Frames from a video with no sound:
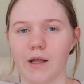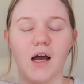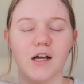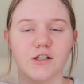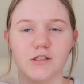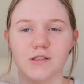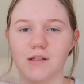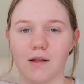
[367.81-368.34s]
I
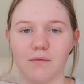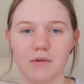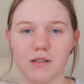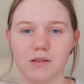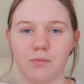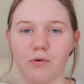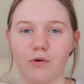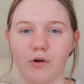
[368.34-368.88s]
just love this
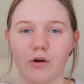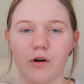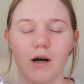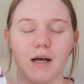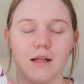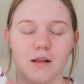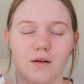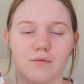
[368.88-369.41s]
book.
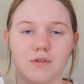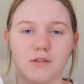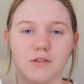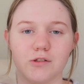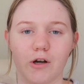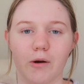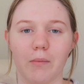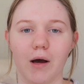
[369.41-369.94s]
I loved it
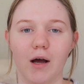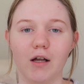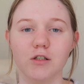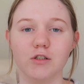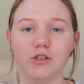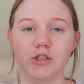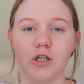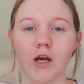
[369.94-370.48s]
so
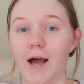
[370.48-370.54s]
much.